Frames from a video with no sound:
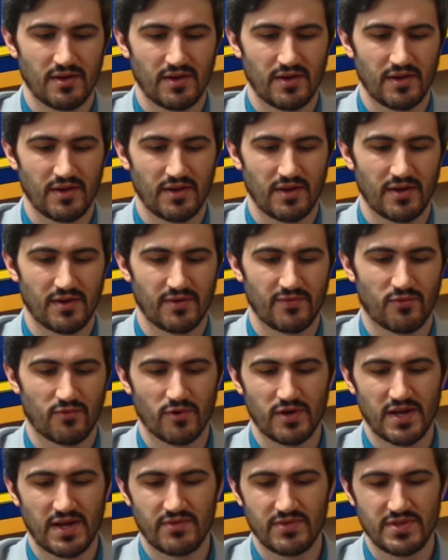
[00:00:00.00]
And
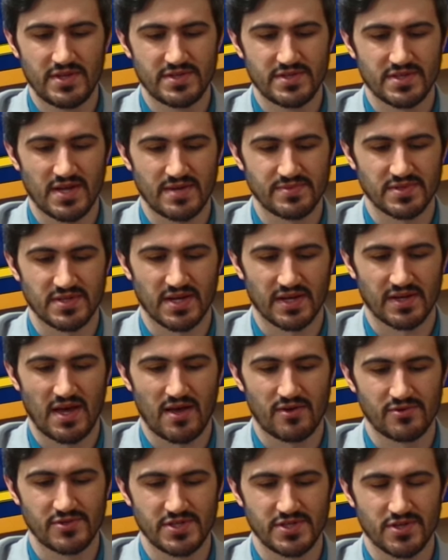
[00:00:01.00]
Ford having these types of
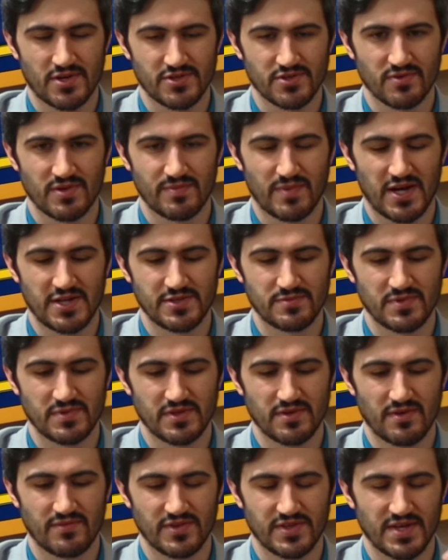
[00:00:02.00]
technologies also reminds
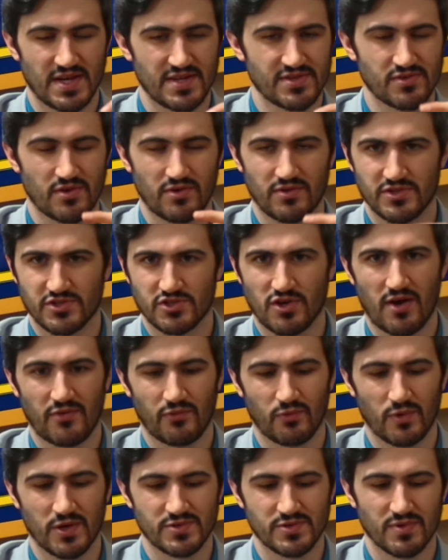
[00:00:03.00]
me of the Tesla and the
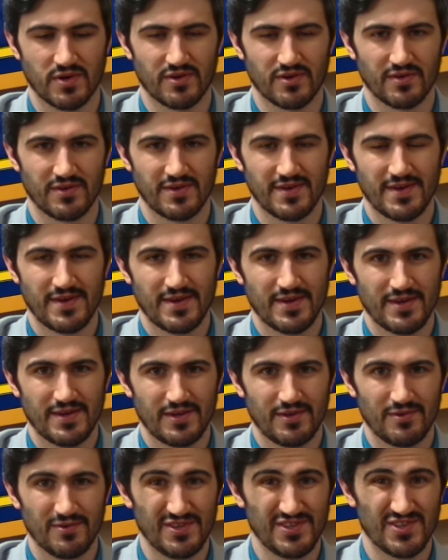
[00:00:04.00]
softwares, where
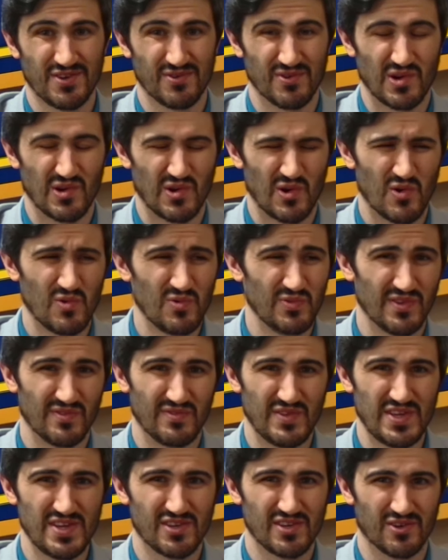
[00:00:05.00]
you really don't own the
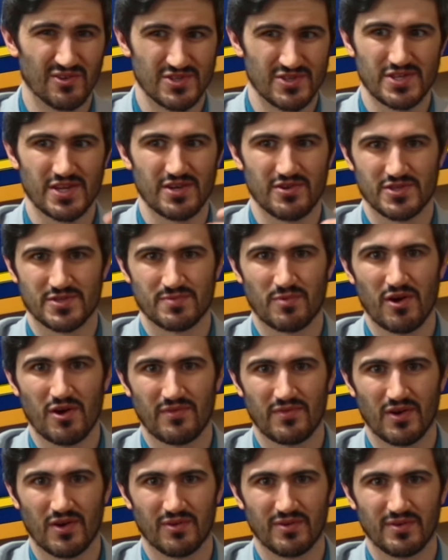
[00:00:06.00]
vehicle, just like your
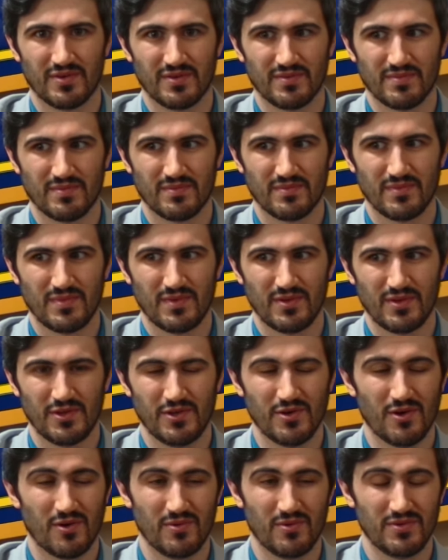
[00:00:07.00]
smartphone.
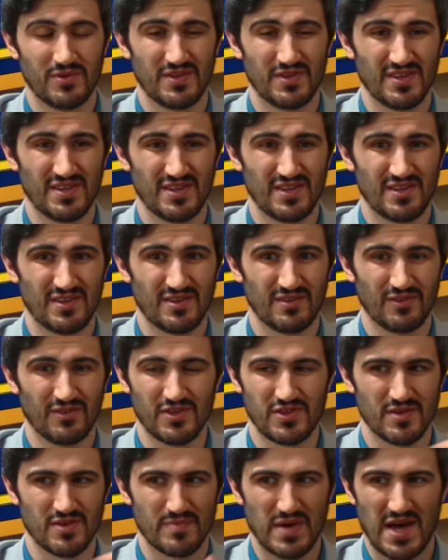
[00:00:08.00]
You own the
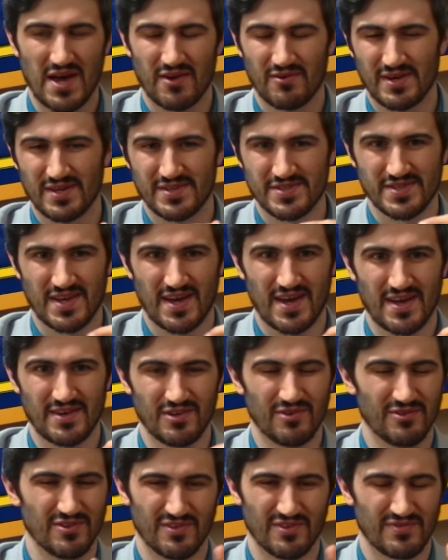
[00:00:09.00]
lithium battery inside,
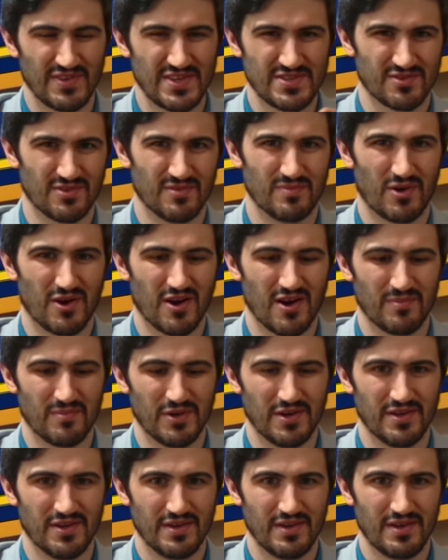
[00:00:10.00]
you know, the physical part,
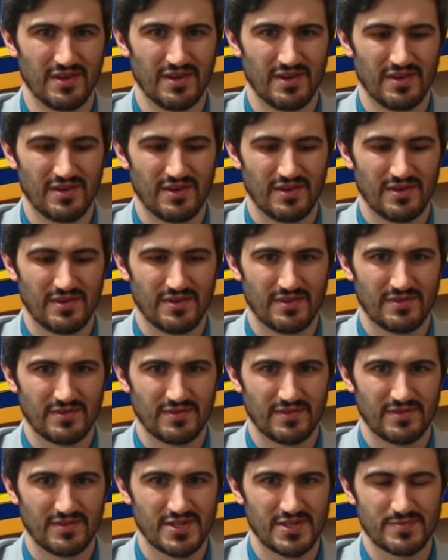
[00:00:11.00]
but
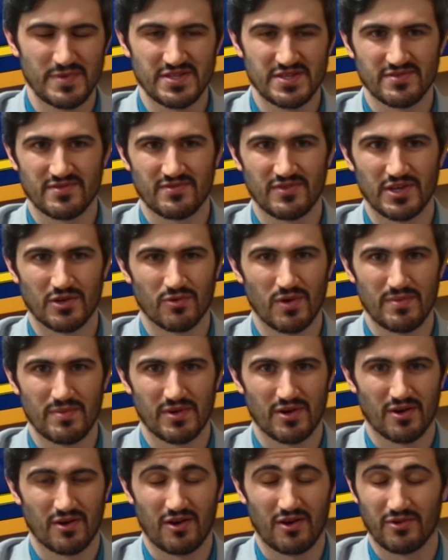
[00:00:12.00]
these pieces of
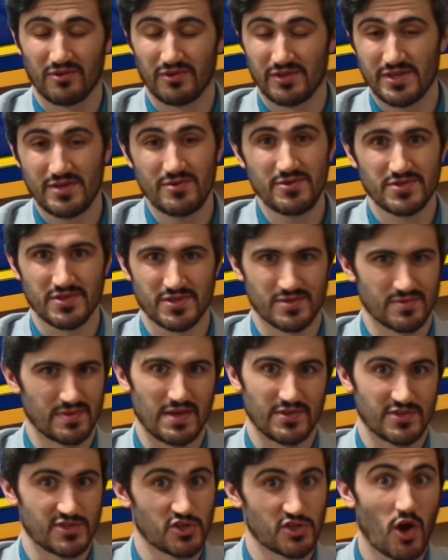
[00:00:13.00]
equipment are utterly useless
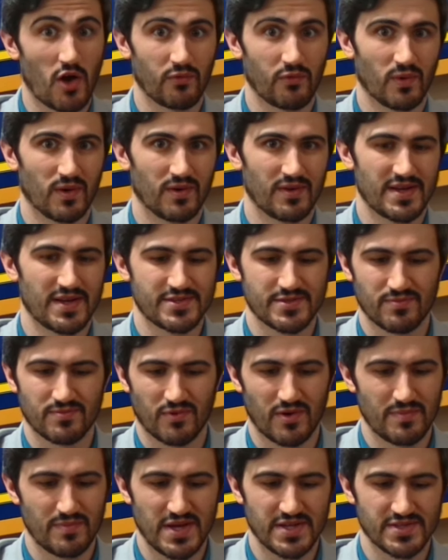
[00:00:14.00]
without the software. That's
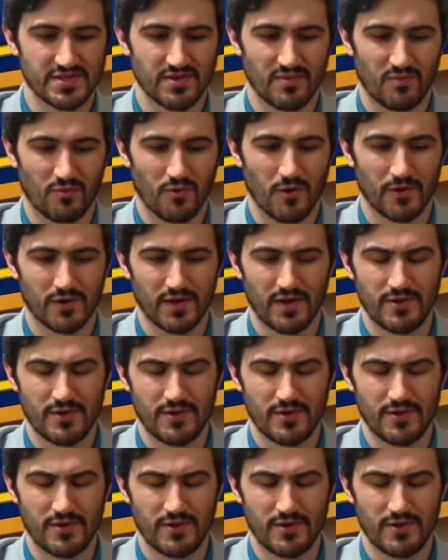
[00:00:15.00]
what makes them work.